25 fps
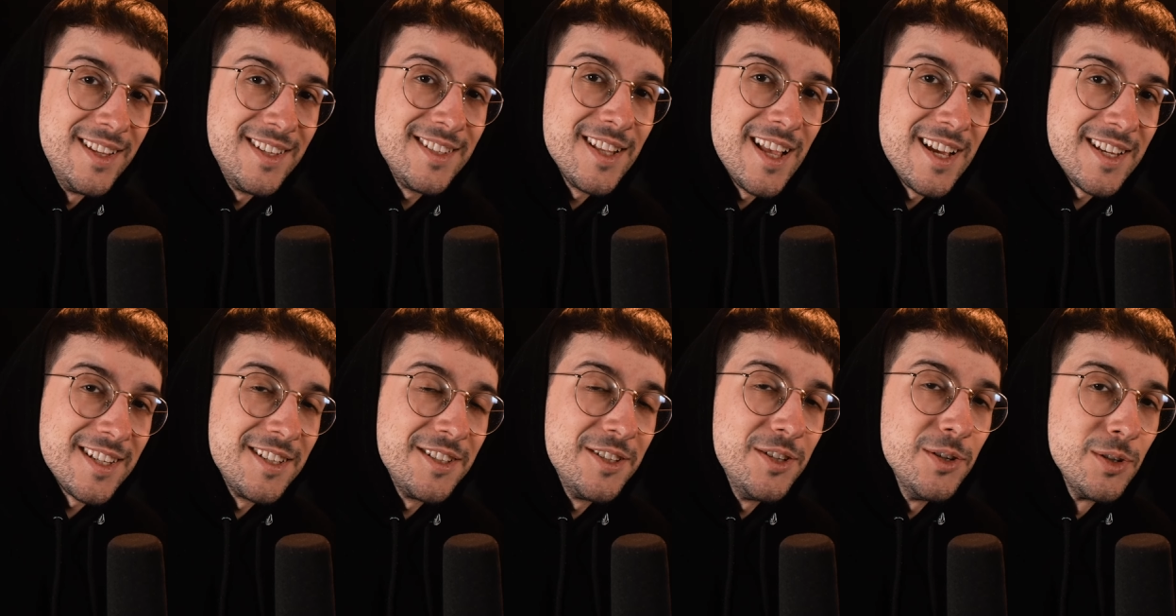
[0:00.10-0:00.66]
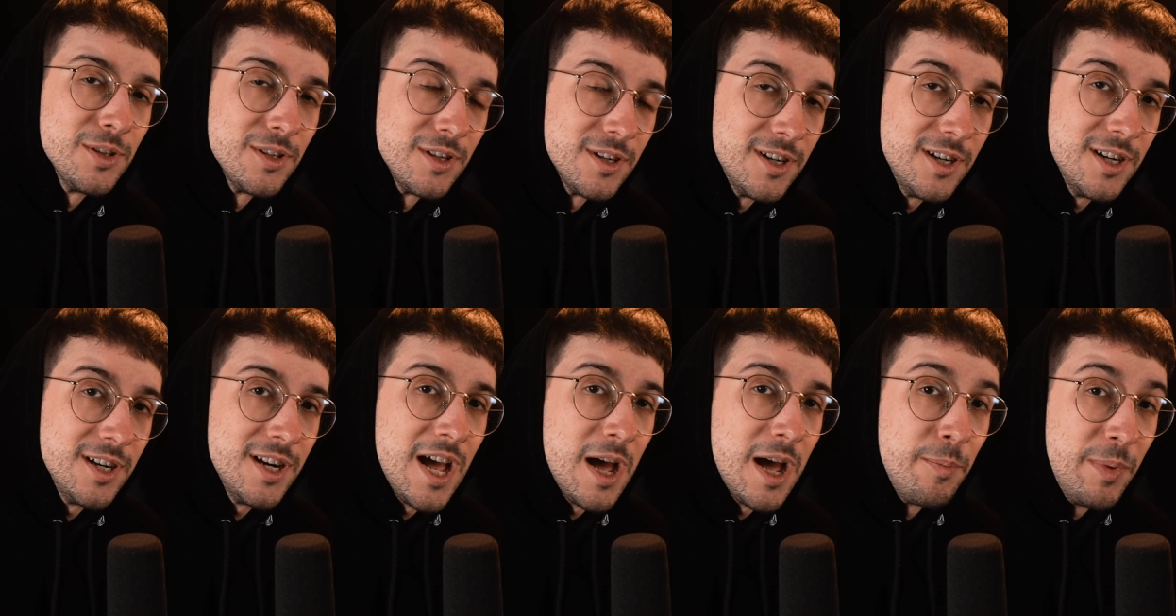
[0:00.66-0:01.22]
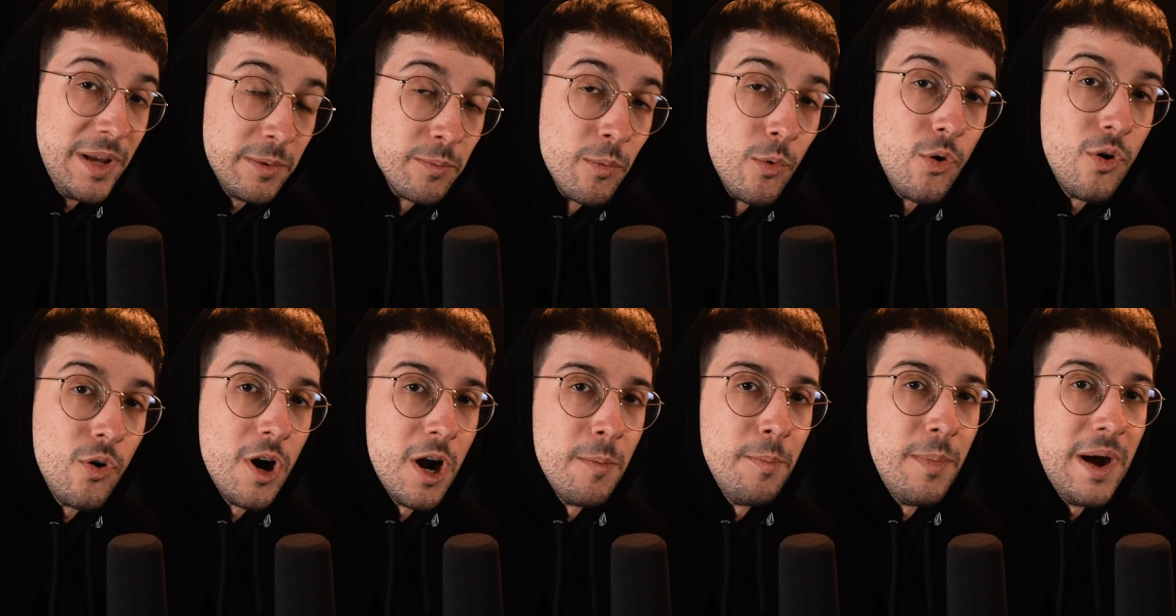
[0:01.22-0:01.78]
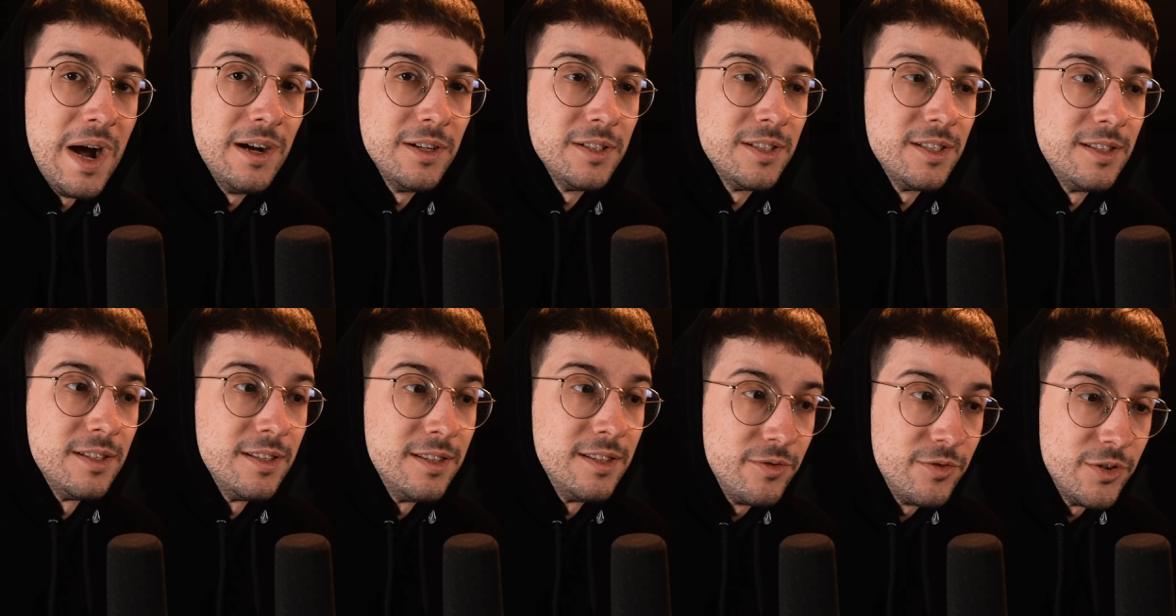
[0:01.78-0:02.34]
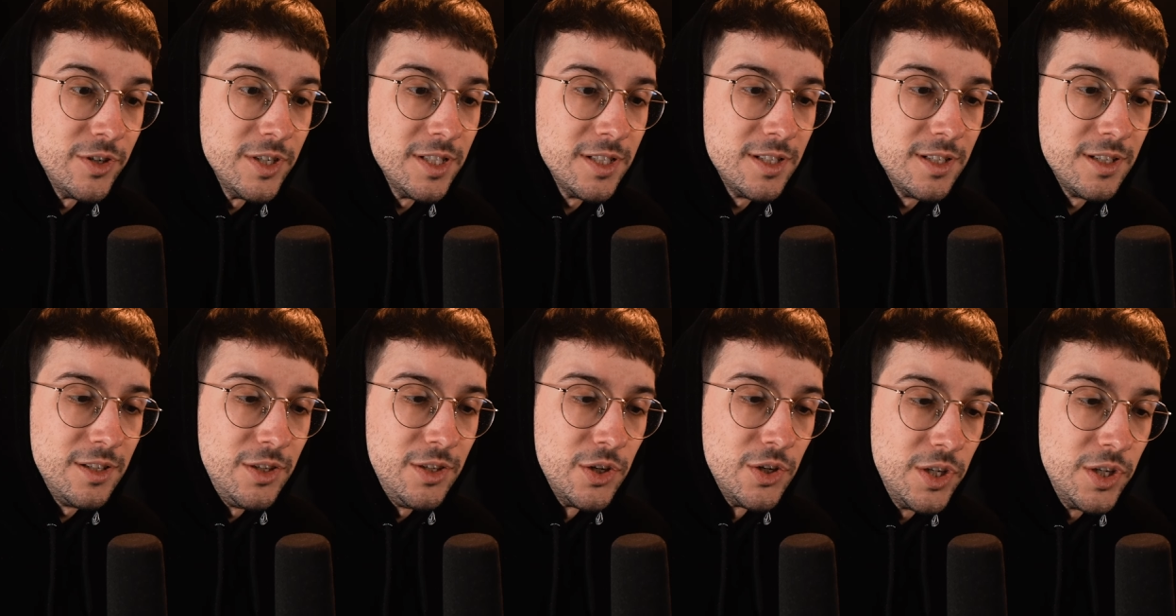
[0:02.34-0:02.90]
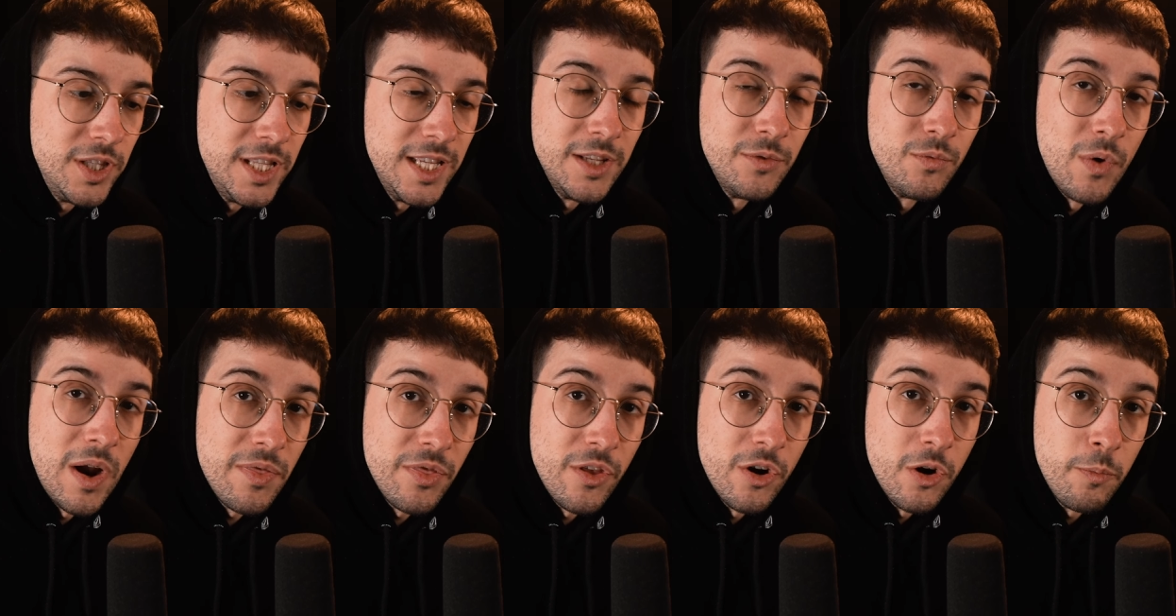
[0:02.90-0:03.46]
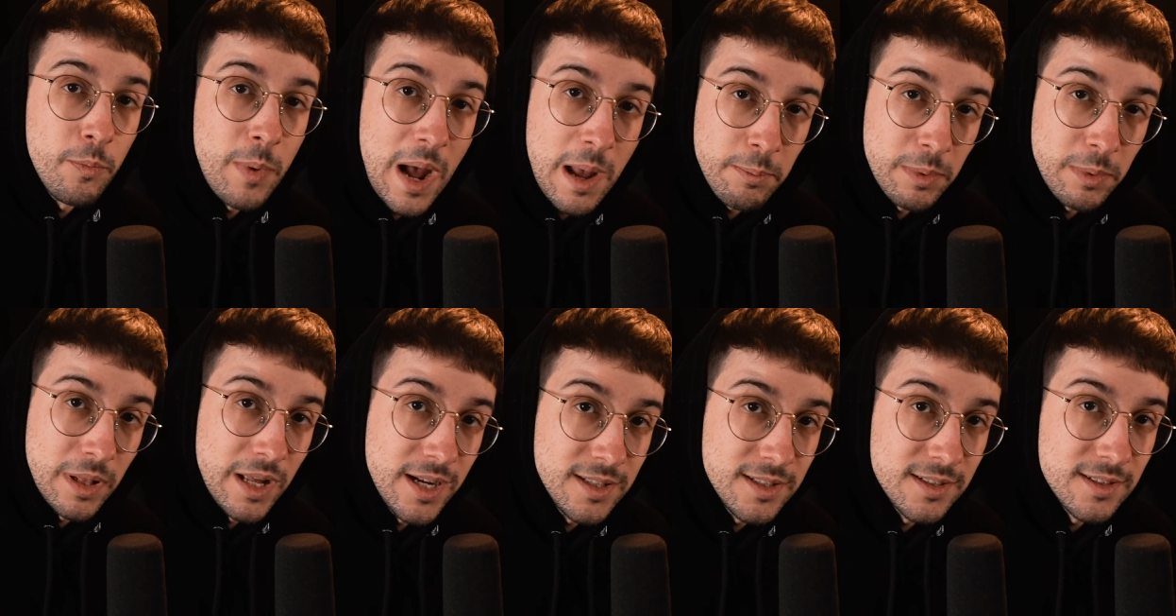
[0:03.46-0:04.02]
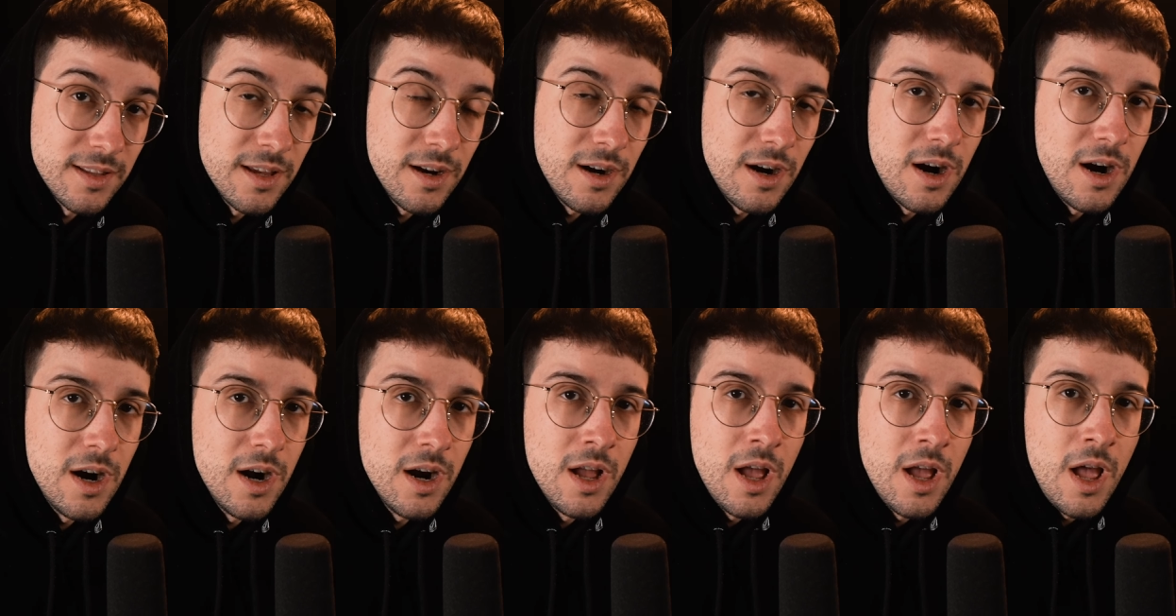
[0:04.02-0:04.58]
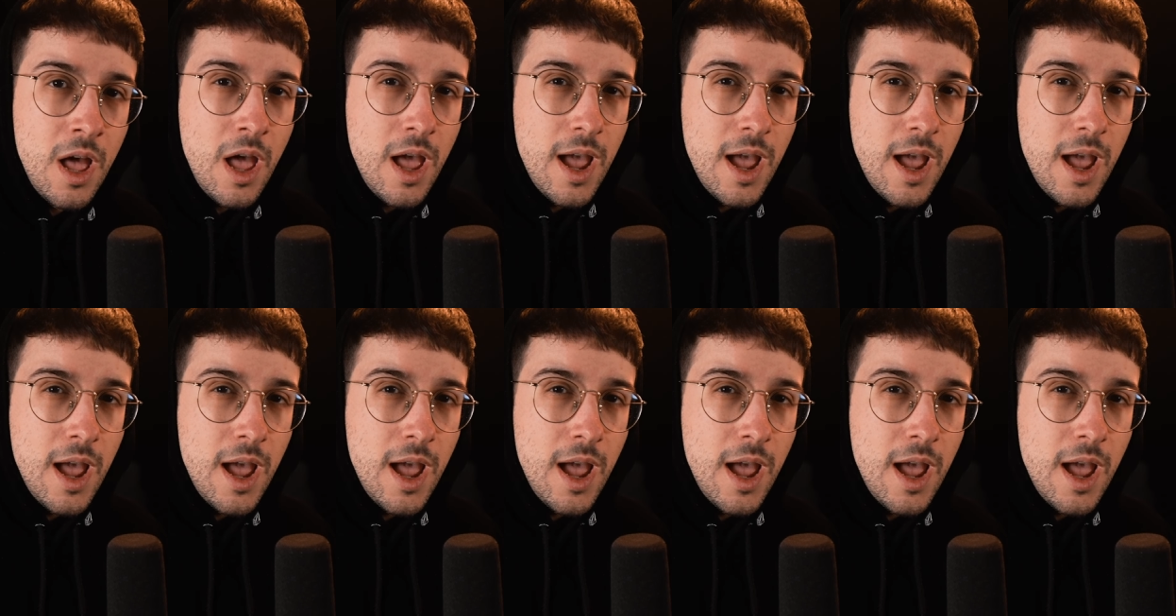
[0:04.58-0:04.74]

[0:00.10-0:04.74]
this lesson, you'll learn a bit more about the different Unity render pipelines there are